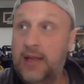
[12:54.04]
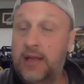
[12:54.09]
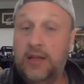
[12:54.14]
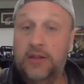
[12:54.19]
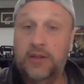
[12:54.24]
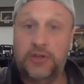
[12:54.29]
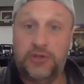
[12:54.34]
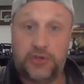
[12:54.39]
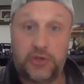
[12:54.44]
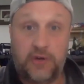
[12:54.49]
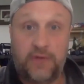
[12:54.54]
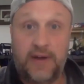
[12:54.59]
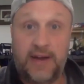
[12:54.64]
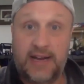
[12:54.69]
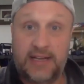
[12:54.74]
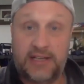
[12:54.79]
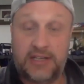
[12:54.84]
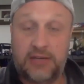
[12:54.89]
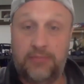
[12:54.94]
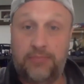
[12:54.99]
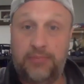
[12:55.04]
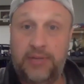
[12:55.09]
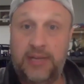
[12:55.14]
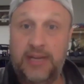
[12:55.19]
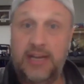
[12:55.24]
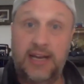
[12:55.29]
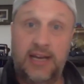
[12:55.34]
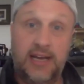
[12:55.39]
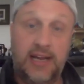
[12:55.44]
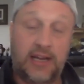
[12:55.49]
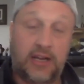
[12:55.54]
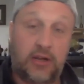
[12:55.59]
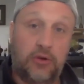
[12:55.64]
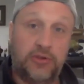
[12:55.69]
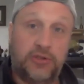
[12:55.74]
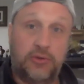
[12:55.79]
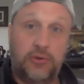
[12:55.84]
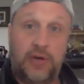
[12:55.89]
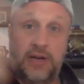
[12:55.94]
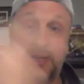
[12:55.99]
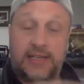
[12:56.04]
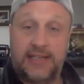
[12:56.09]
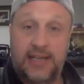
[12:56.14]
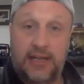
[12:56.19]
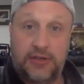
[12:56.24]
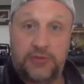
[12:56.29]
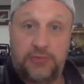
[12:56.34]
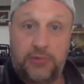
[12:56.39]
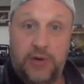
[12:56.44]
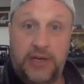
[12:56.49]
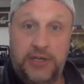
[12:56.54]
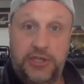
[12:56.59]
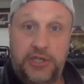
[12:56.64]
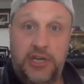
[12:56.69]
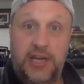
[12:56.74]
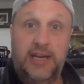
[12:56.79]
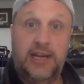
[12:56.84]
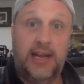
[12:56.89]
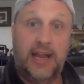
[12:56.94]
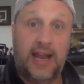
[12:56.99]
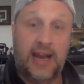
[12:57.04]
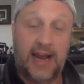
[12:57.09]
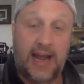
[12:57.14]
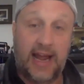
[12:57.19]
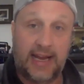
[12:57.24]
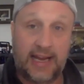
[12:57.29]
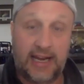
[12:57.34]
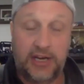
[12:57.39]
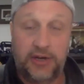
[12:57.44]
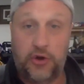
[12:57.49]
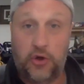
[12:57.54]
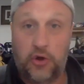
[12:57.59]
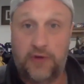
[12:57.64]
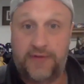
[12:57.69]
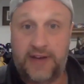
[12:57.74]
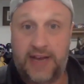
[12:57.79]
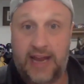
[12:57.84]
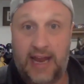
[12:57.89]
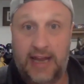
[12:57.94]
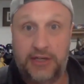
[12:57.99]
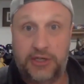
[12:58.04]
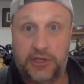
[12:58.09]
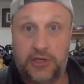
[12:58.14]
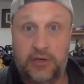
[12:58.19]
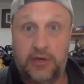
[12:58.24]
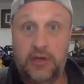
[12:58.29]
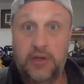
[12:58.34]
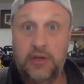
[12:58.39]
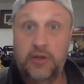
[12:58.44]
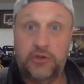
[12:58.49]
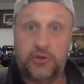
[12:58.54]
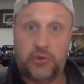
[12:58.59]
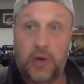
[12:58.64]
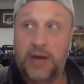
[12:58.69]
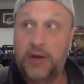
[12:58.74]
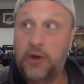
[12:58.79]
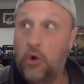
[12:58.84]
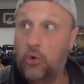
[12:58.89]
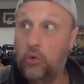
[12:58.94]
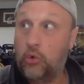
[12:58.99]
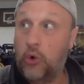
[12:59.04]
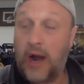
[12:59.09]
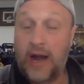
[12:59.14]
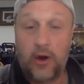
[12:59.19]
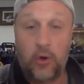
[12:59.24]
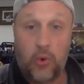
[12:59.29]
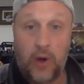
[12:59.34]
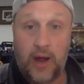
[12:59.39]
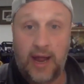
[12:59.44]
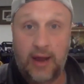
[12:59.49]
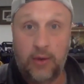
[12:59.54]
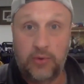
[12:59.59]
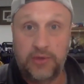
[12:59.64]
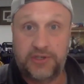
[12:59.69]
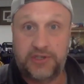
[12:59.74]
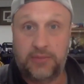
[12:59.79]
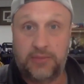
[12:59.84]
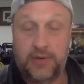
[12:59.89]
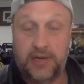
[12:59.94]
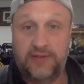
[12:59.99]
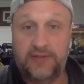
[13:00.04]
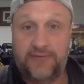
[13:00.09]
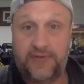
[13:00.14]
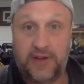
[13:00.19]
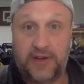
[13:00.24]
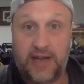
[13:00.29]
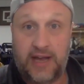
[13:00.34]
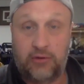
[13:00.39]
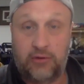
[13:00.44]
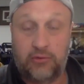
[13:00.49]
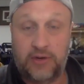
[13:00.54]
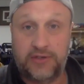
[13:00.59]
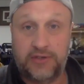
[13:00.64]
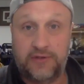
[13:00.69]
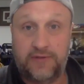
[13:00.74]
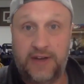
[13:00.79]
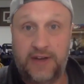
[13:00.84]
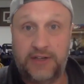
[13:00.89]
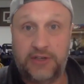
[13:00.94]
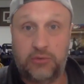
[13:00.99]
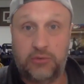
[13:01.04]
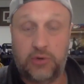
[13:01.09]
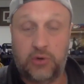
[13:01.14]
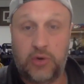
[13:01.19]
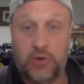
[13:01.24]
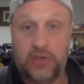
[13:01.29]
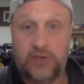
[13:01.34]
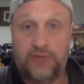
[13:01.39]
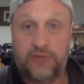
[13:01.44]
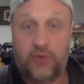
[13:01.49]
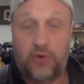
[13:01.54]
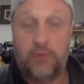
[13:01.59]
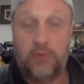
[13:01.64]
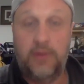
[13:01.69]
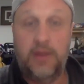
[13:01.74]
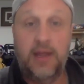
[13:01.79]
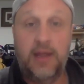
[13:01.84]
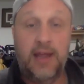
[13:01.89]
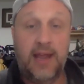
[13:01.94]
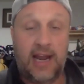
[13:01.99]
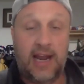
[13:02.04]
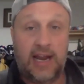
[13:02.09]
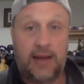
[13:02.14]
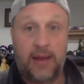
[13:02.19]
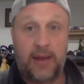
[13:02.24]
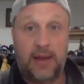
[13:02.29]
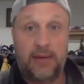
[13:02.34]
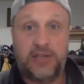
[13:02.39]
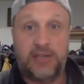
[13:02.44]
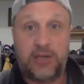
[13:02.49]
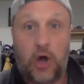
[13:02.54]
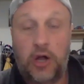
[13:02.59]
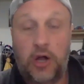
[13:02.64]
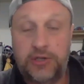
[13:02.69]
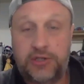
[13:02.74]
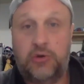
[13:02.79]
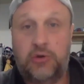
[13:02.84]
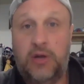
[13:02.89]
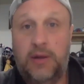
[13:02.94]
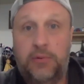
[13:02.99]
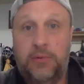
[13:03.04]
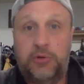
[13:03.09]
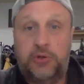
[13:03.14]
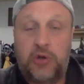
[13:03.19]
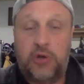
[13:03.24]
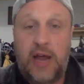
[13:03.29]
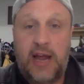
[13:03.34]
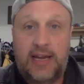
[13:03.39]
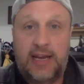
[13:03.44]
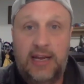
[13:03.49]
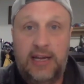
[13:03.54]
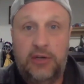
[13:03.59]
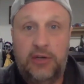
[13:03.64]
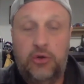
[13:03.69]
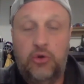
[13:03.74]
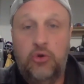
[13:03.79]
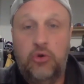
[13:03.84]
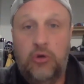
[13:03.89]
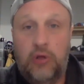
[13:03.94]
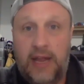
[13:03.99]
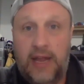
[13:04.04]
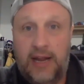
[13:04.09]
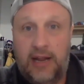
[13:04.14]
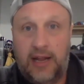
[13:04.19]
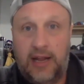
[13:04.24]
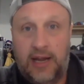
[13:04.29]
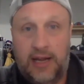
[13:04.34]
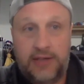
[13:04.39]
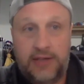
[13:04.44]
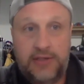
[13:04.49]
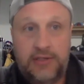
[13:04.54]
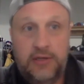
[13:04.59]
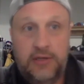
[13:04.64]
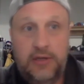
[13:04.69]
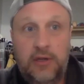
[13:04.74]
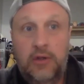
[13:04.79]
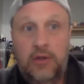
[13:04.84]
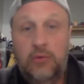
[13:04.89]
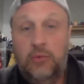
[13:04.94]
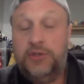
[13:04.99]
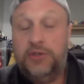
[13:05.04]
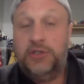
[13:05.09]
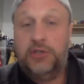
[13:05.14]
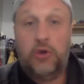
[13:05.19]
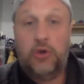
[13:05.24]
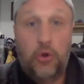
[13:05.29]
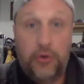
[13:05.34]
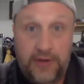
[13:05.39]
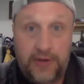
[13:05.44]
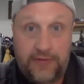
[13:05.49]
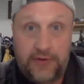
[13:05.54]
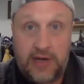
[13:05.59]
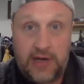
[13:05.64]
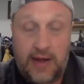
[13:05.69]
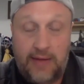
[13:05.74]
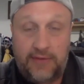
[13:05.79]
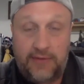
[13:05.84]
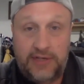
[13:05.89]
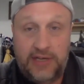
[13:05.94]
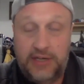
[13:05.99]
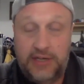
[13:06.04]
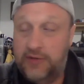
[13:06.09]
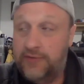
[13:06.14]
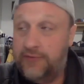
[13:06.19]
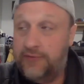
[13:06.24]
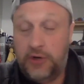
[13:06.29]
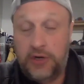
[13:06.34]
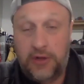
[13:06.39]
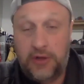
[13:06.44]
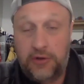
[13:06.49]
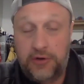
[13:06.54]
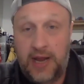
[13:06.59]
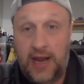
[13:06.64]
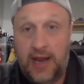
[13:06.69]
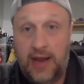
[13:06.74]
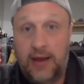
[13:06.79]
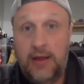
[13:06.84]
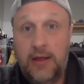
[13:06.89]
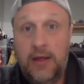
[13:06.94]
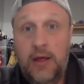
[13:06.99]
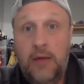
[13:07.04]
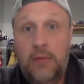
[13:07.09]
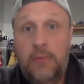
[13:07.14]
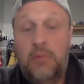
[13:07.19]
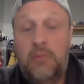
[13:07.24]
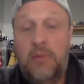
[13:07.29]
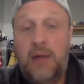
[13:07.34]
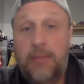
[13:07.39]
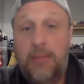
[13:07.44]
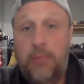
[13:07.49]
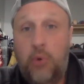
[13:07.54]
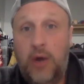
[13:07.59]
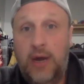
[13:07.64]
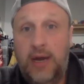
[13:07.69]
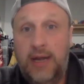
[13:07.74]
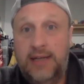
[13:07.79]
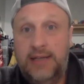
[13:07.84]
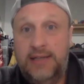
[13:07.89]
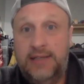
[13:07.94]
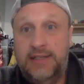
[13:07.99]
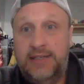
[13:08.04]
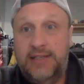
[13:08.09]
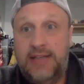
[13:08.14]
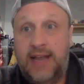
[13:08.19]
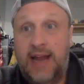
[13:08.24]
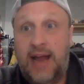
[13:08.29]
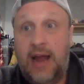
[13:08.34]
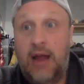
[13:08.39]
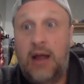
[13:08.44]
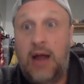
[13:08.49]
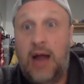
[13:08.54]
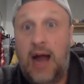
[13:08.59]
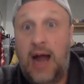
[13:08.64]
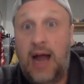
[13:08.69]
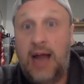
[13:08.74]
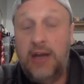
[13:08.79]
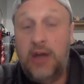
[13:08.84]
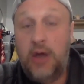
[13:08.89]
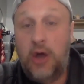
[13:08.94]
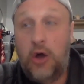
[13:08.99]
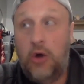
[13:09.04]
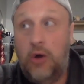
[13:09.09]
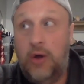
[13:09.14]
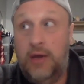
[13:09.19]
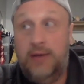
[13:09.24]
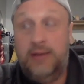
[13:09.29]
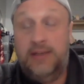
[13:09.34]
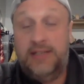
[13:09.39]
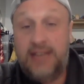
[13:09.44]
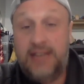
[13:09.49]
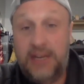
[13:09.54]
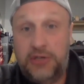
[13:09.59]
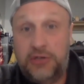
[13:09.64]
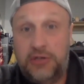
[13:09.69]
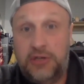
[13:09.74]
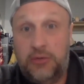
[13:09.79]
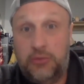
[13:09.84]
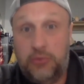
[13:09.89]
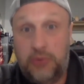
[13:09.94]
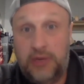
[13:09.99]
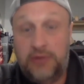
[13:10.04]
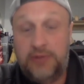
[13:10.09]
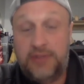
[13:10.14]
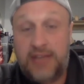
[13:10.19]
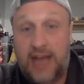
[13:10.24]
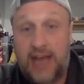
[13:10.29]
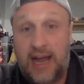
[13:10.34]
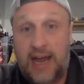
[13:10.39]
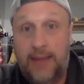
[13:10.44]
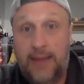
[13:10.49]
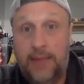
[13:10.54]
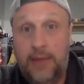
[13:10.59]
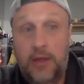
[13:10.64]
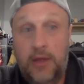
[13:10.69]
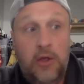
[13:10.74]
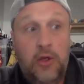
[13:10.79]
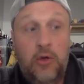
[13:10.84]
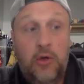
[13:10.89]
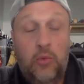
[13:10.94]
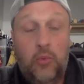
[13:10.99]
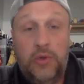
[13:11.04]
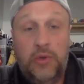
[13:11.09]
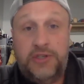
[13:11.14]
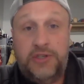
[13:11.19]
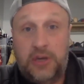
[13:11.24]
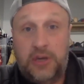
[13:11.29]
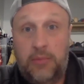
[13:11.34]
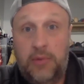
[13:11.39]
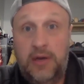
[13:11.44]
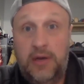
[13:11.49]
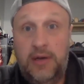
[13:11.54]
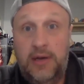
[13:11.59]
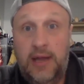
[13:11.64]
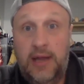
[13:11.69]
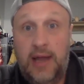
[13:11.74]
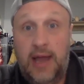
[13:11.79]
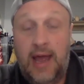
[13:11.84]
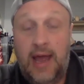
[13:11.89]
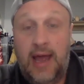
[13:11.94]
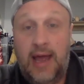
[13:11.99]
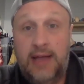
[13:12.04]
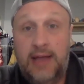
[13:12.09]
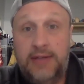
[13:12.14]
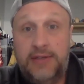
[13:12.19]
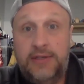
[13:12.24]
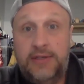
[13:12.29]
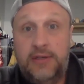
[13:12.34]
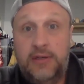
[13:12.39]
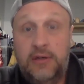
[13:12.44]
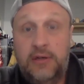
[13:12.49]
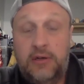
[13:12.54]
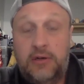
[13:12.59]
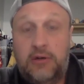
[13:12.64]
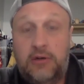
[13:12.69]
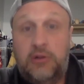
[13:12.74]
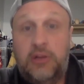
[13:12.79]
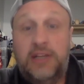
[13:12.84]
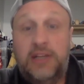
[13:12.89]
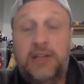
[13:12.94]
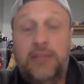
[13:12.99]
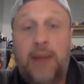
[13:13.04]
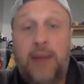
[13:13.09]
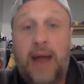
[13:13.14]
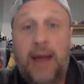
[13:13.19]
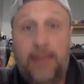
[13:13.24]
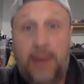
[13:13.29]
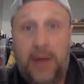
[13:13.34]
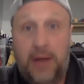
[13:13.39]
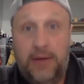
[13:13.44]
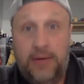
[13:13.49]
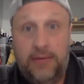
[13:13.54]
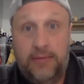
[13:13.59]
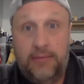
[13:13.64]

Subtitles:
The survey gets completed. It goes to an Excel spreadsheet, and I get a notification. So I know right away when somebody's filled out a reservation request form, and I'm also able to track it in Google Analytics, which is a whole different conversation for another day. But my point is that I know in essentially real time when someone has clicked the buy button.